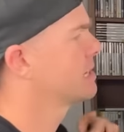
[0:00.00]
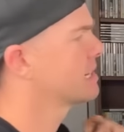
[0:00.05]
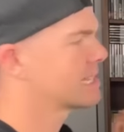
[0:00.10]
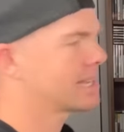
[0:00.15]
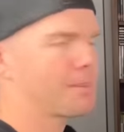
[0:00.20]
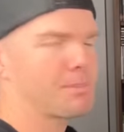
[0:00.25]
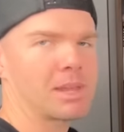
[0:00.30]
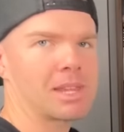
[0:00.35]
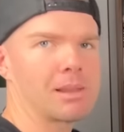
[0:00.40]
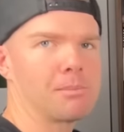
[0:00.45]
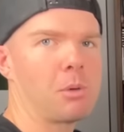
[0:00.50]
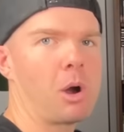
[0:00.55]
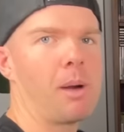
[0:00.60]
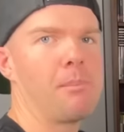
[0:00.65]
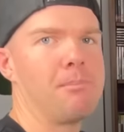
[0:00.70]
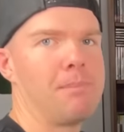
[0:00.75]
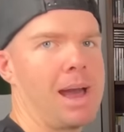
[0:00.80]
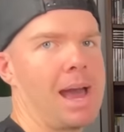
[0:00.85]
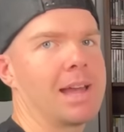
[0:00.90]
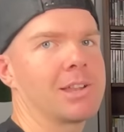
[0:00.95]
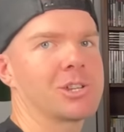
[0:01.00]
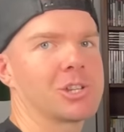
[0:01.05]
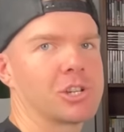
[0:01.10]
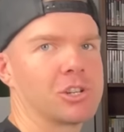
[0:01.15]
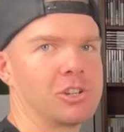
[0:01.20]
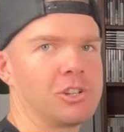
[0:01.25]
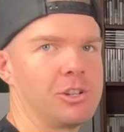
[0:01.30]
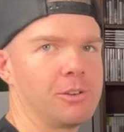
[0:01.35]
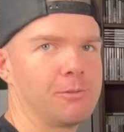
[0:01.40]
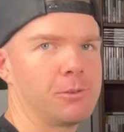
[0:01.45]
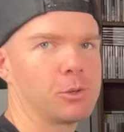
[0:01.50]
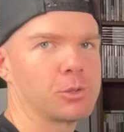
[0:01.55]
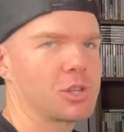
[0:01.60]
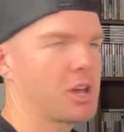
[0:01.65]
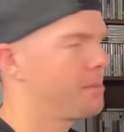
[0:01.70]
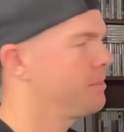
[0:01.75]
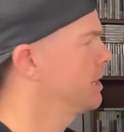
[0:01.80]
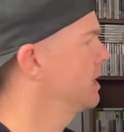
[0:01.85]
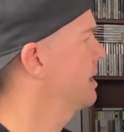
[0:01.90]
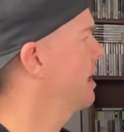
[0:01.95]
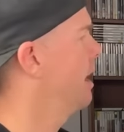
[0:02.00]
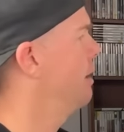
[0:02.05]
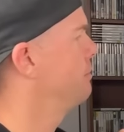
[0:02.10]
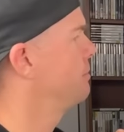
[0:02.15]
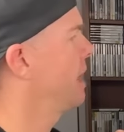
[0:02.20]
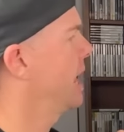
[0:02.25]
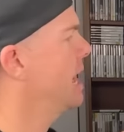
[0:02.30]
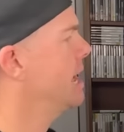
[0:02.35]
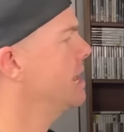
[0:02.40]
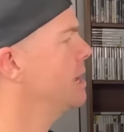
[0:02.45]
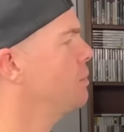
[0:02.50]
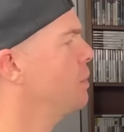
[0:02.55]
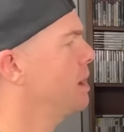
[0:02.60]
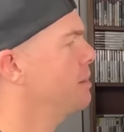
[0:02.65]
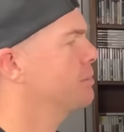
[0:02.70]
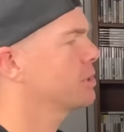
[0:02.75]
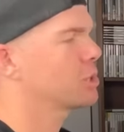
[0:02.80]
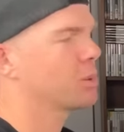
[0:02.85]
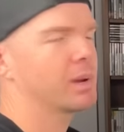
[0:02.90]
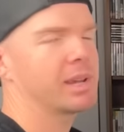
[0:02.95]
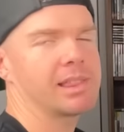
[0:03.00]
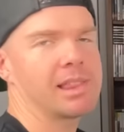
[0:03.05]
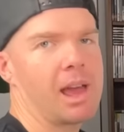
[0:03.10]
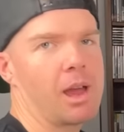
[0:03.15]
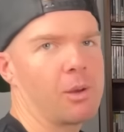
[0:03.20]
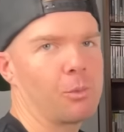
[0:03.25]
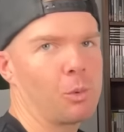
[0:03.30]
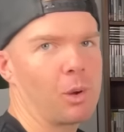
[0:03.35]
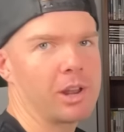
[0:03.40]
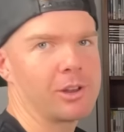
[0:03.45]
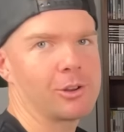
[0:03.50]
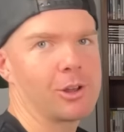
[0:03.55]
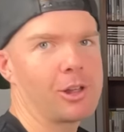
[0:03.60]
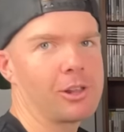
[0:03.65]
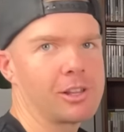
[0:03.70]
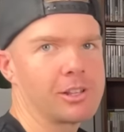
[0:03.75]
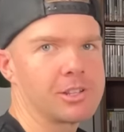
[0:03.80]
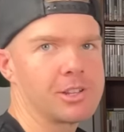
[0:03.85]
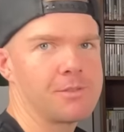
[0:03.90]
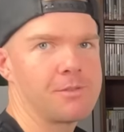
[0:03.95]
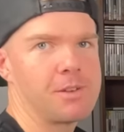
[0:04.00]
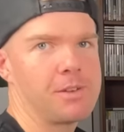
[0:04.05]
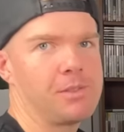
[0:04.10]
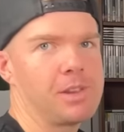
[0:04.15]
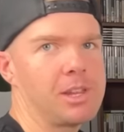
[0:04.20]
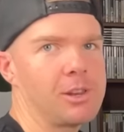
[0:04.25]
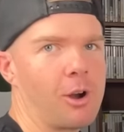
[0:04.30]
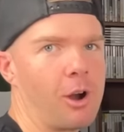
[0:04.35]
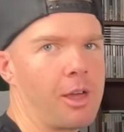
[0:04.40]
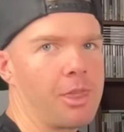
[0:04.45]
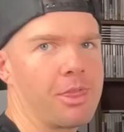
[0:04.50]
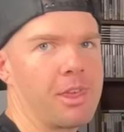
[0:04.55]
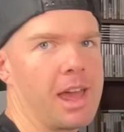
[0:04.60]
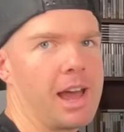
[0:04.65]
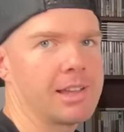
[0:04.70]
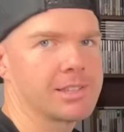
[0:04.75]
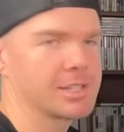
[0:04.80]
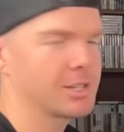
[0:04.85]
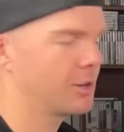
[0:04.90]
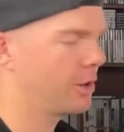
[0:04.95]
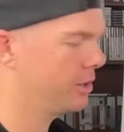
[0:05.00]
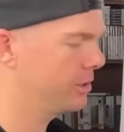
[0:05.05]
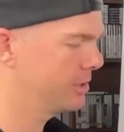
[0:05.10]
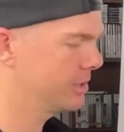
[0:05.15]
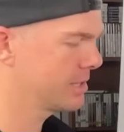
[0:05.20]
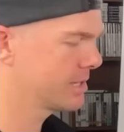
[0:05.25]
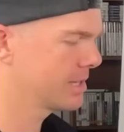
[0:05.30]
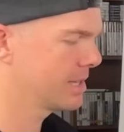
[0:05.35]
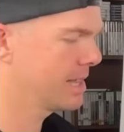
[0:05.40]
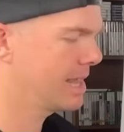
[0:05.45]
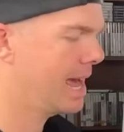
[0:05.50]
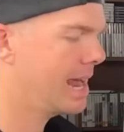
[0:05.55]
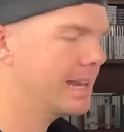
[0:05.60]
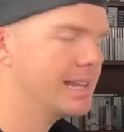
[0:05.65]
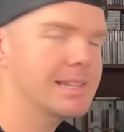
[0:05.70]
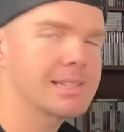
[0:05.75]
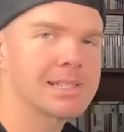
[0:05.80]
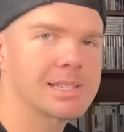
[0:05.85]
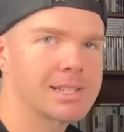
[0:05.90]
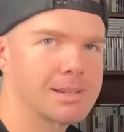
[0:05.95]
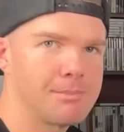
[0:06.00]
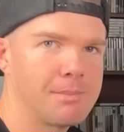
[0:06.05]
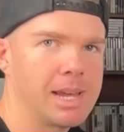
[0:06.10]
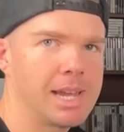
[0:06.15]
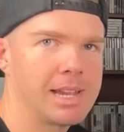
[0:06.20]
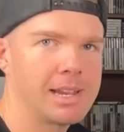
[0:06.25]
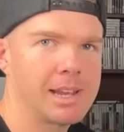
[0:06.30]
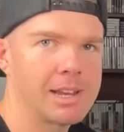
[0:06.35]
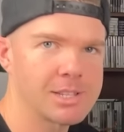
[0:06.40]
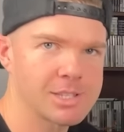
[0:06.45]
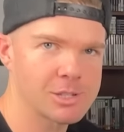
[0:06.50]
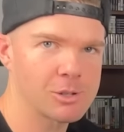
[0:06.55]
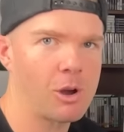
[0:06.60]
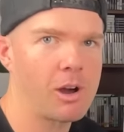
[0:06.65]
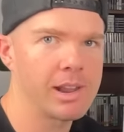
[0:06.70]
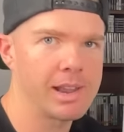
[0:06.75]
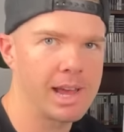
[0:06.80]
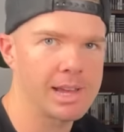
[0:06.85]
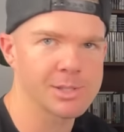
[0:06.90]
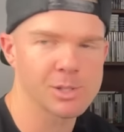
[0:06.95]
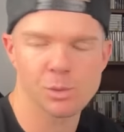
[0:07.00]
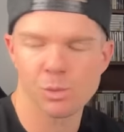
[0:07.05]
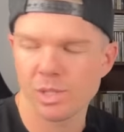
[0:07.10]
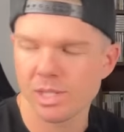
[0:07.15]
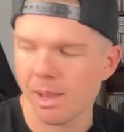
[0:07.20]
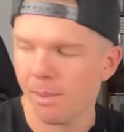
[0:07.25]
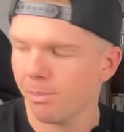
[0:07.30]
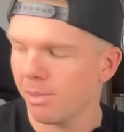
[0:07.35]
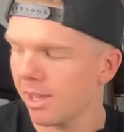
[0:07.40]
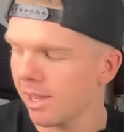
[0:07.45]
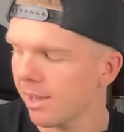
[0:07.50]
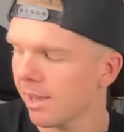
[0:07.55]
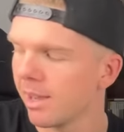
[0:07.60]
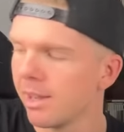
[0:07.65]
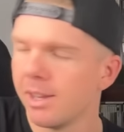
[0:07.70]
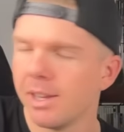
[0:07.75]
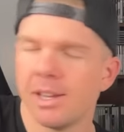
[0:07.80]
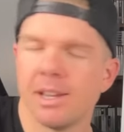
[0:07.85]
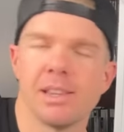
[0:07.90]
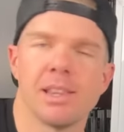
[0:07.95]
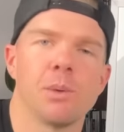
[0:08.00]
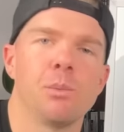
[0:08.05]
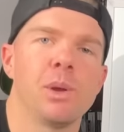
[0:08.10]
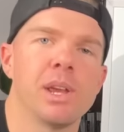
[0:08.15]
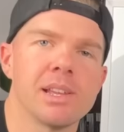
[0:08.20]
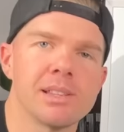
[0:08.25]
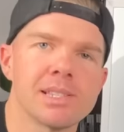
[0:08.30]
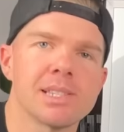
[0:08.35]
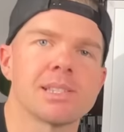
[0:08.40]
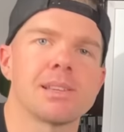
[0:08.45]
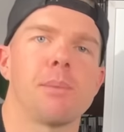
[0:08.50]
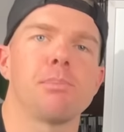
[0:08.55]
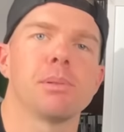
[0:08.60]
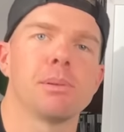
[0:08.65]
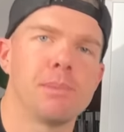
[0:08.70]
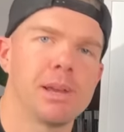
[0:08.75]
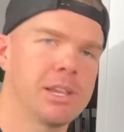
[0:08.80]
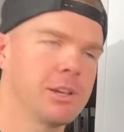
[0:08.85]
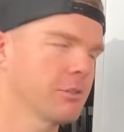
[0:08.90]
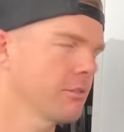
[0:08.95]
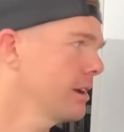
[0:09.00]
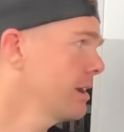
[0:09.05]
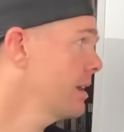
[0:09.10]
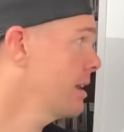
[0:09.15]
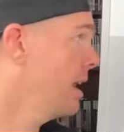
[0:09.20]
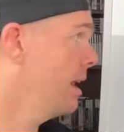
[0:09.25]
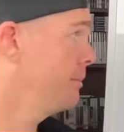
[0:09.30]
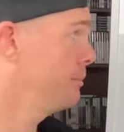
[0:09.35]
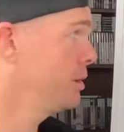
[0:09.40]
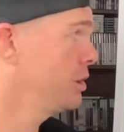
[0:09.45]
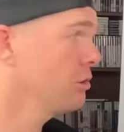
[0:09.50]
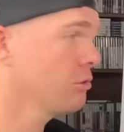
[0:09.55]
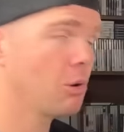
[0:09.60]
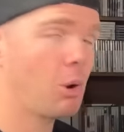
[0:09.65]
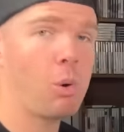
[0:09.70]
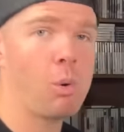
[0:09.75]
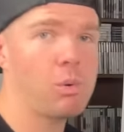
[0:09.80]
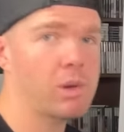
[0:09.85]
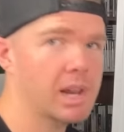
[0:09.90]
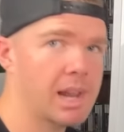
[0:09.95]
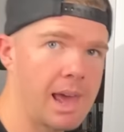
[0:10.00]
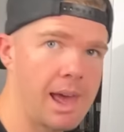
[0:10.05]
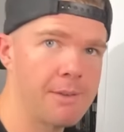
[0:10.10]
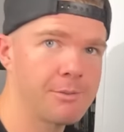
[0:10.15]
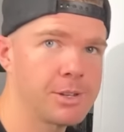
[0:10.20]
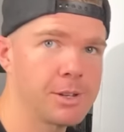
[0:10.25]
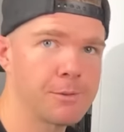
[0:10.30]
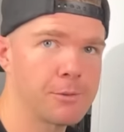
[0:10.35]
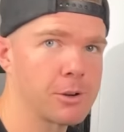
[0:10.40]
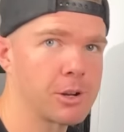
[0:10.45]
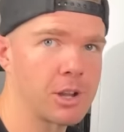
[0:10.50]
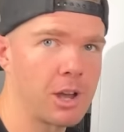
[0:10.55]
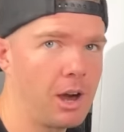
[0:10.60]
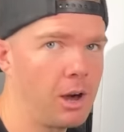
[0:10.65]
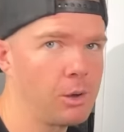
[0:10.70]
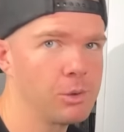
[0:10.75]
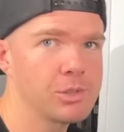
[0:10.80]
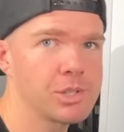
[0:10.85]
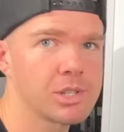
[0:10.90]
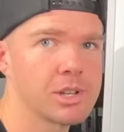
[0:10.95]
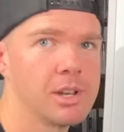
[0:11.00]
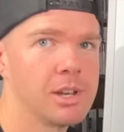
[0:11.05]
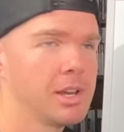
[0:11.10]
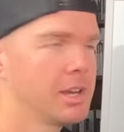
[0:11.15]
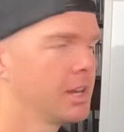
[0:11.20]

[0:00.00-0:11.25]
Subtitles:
to something that might match your full-time income, anywhere between that $1 to $59,000. That is to me a side hustle, something that we can supplement your income. You're all gonna have different goals.